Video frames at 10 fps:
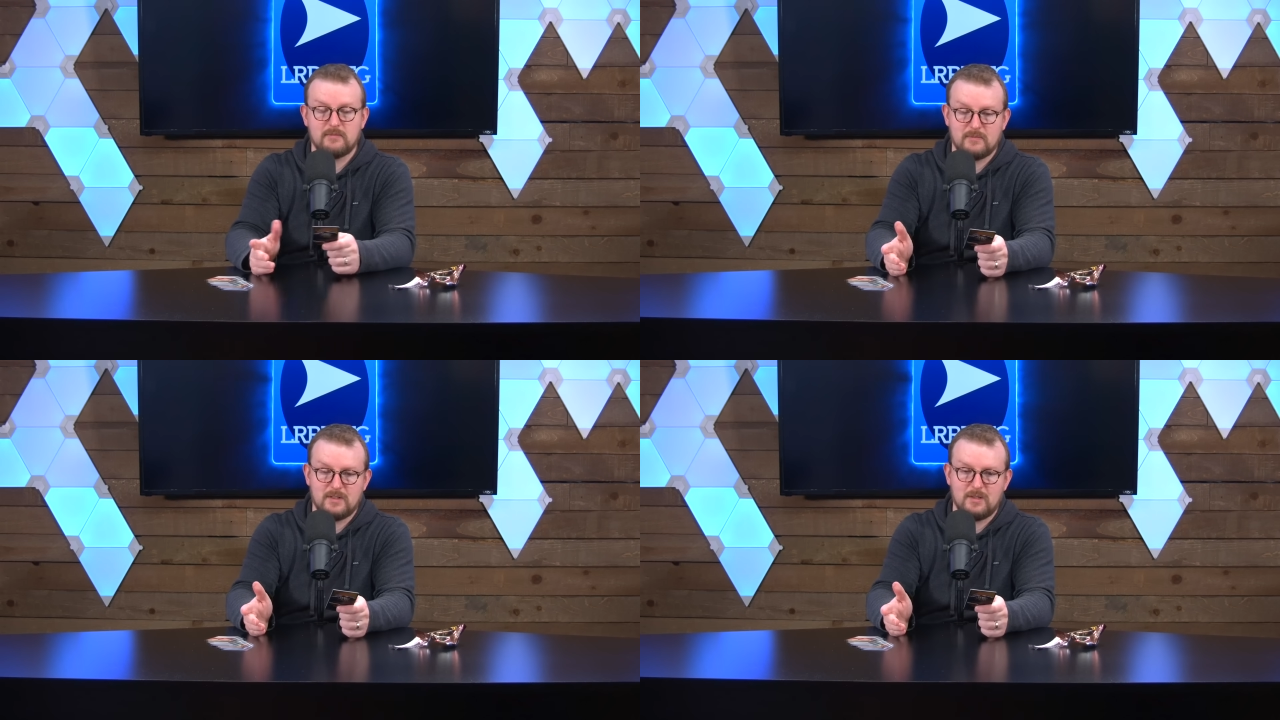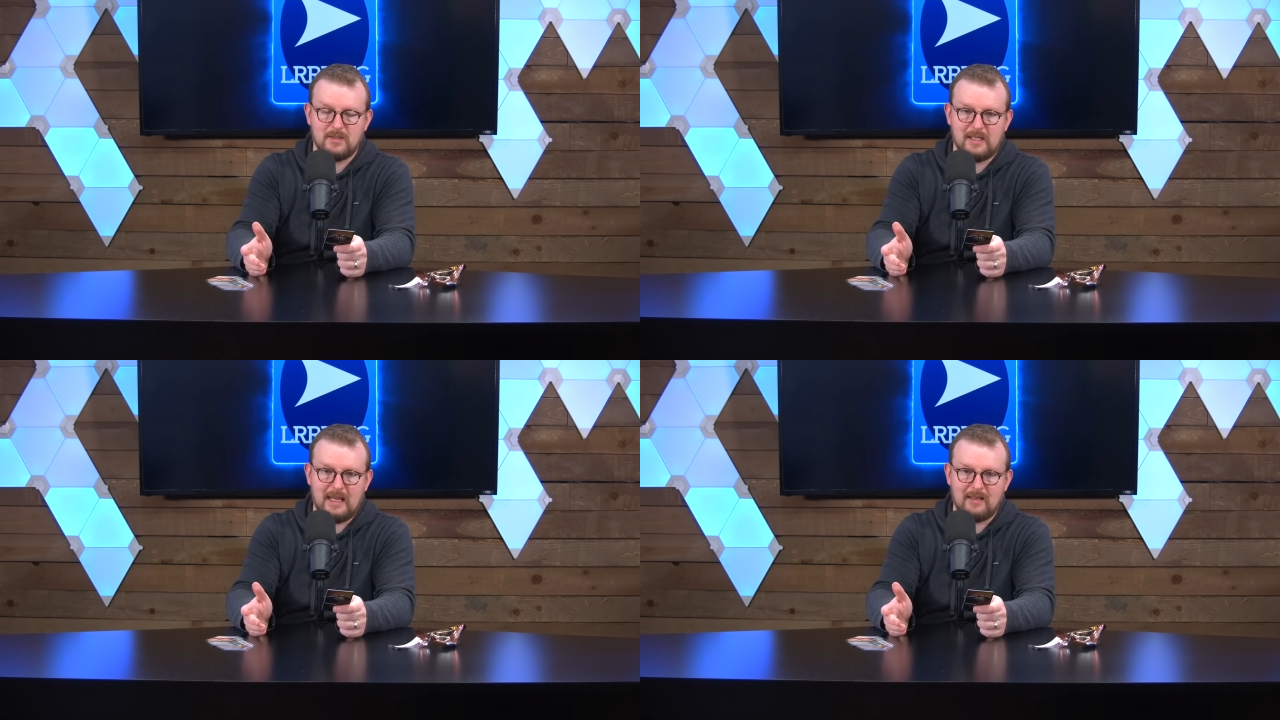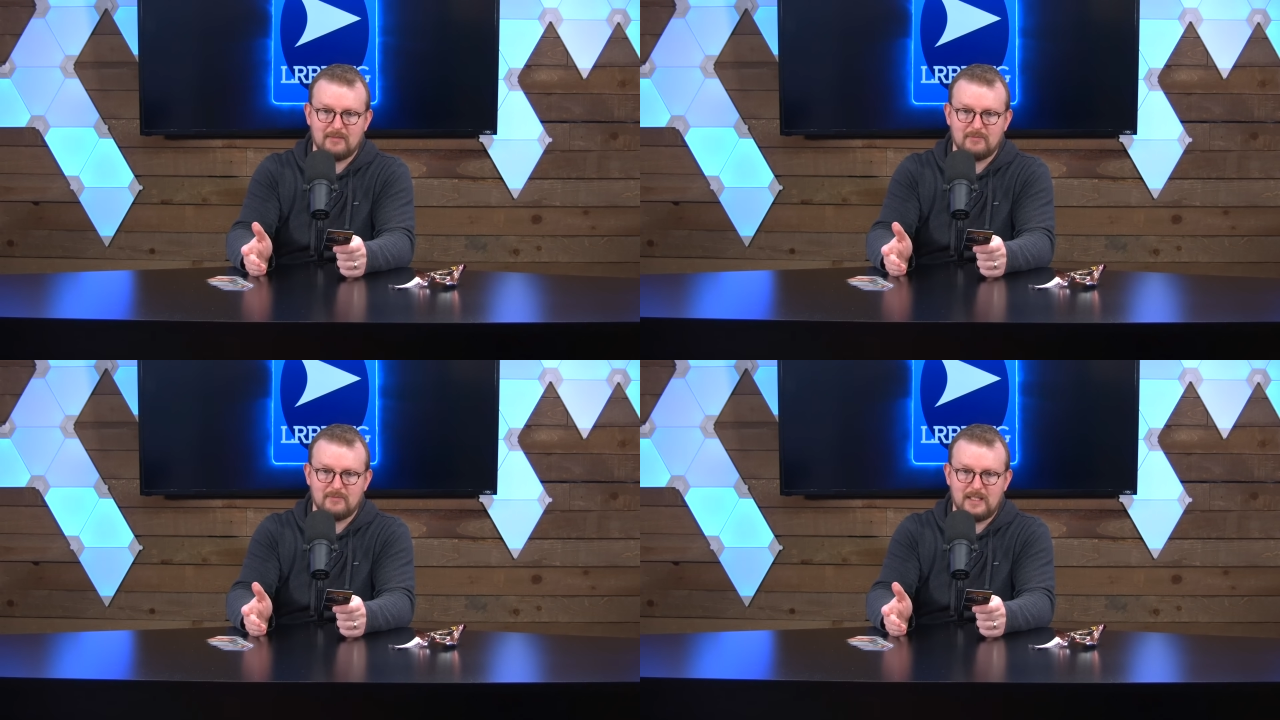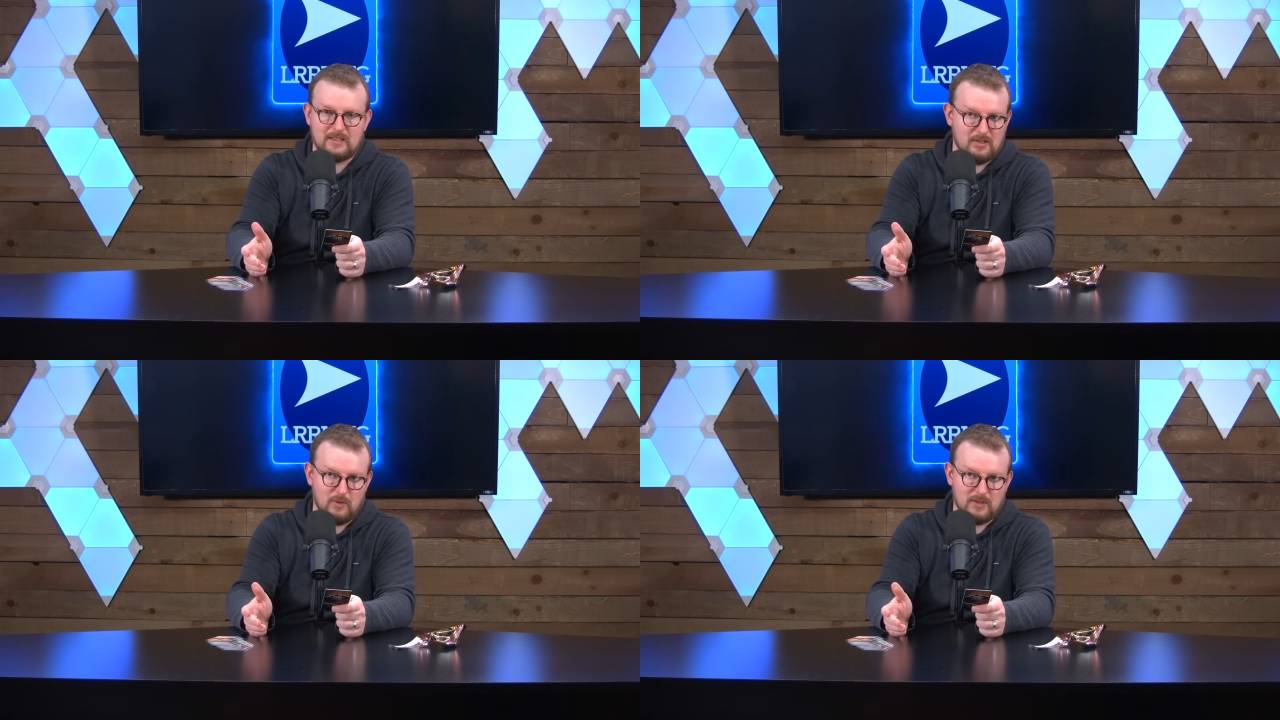So you can't
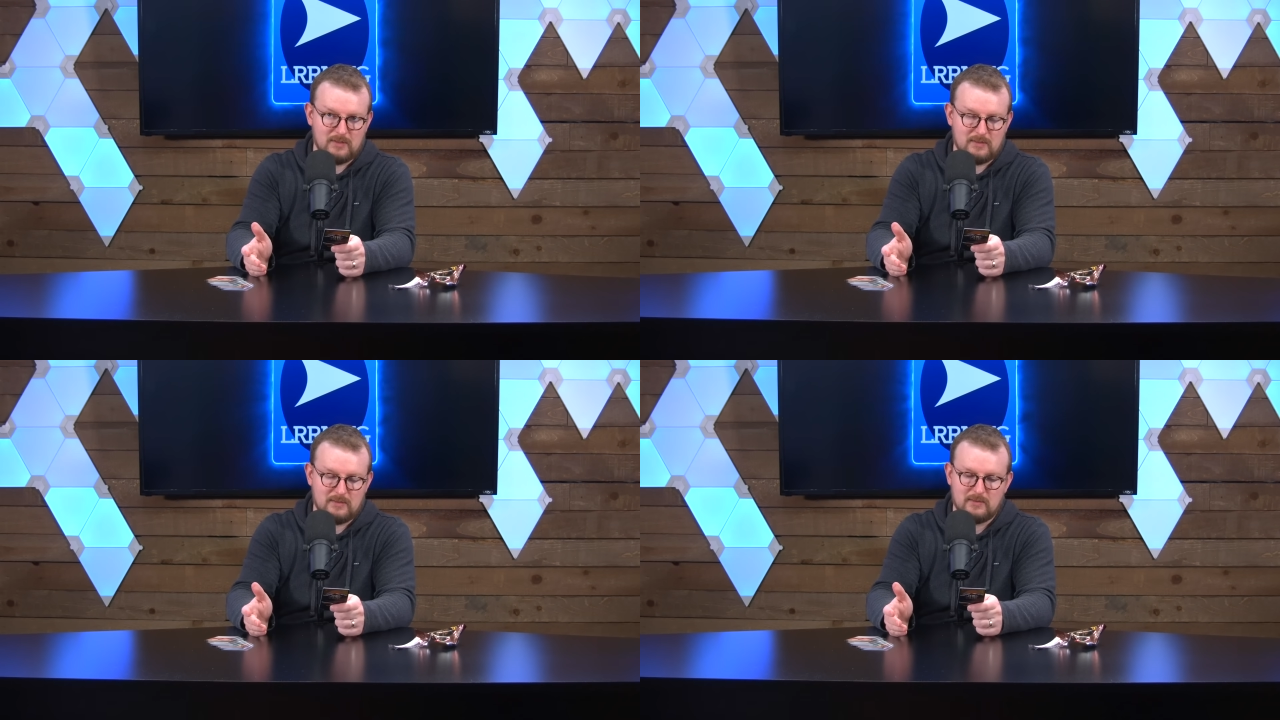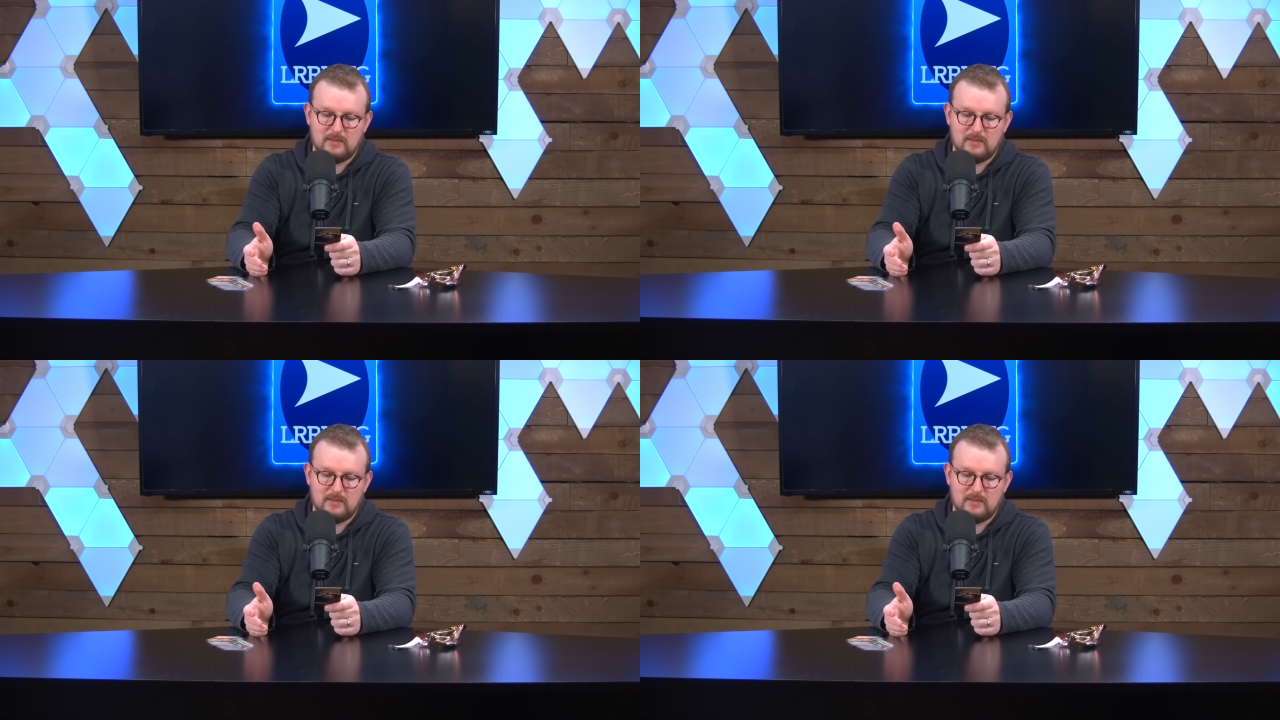hit tokens